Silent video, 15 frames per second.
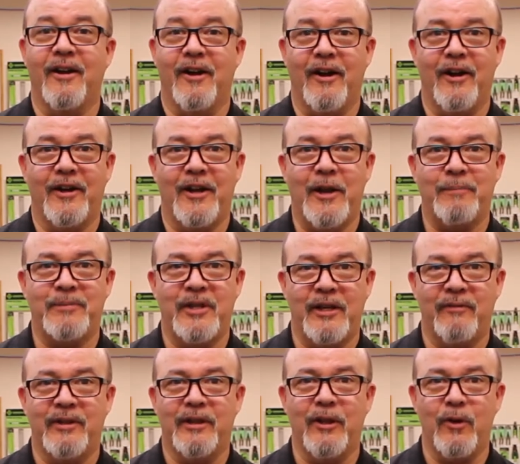Hi, I'm
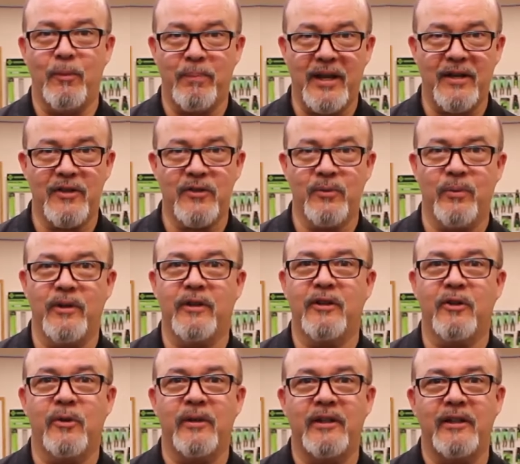David Lopez
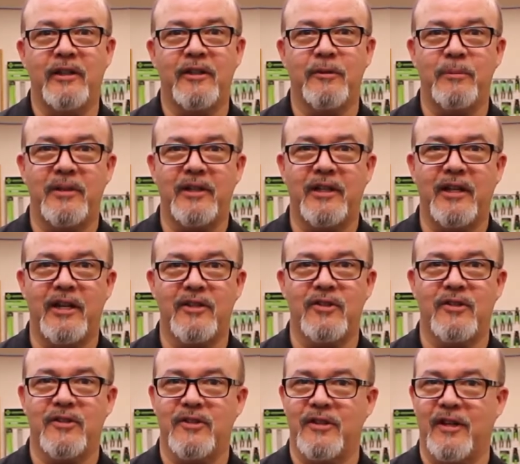with Greenlee
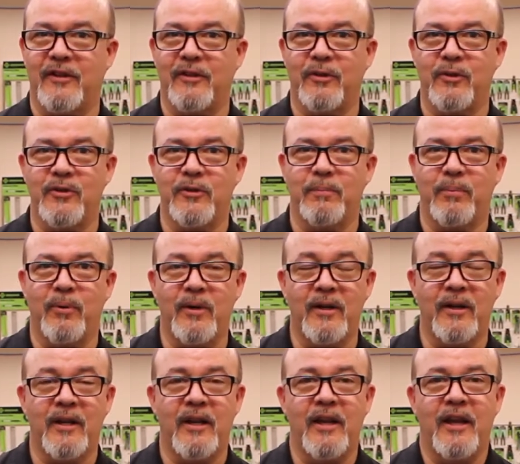Communications Technical Support,
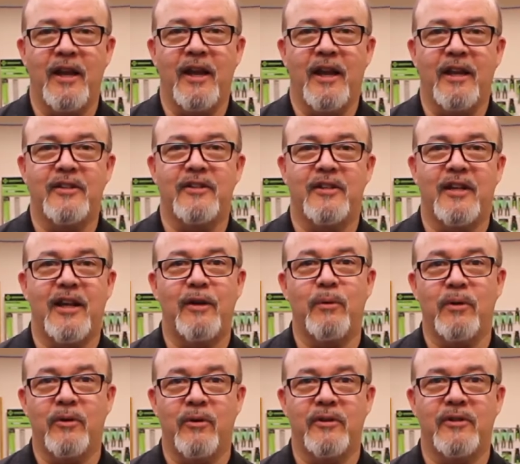and today
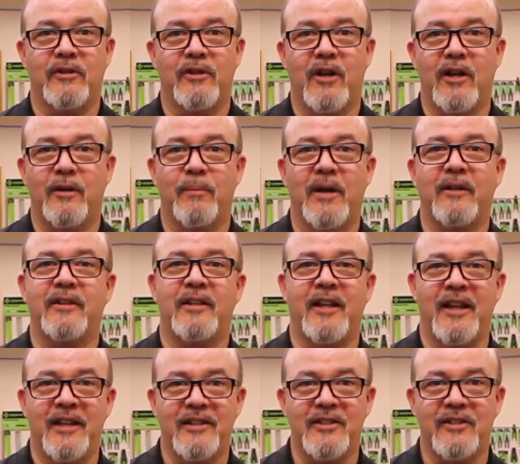we're going to talk about the
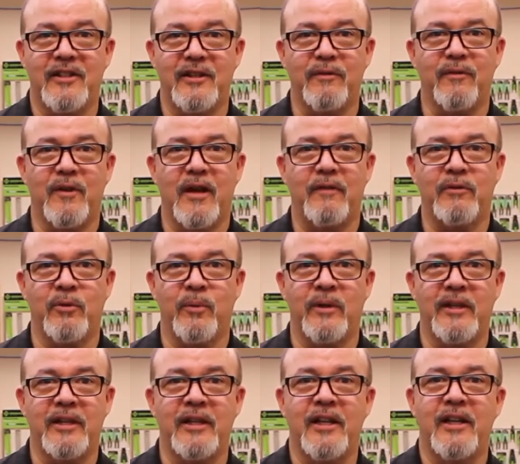
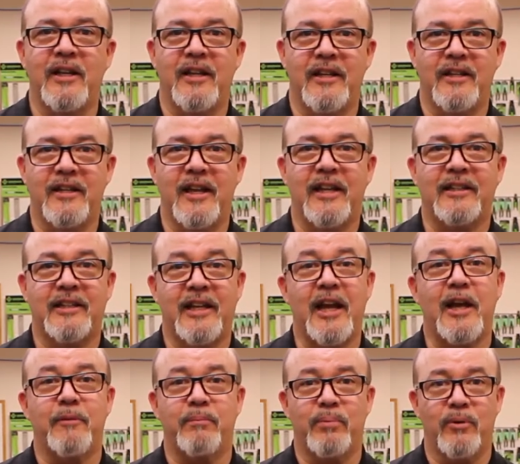NC520
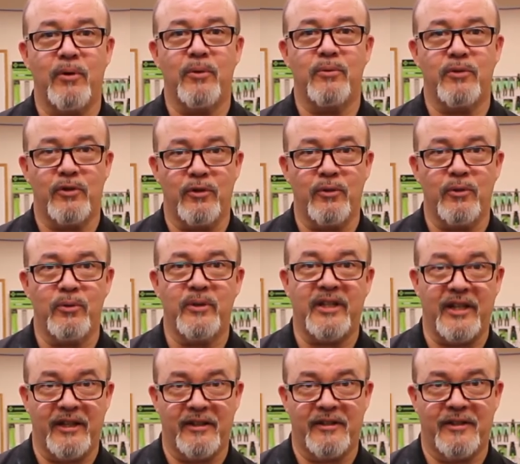Netcat Pro 2
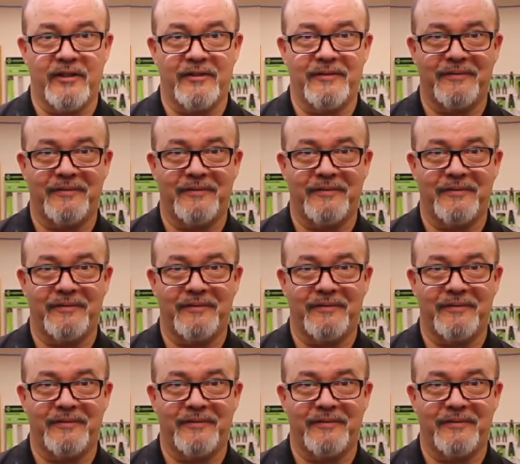kit.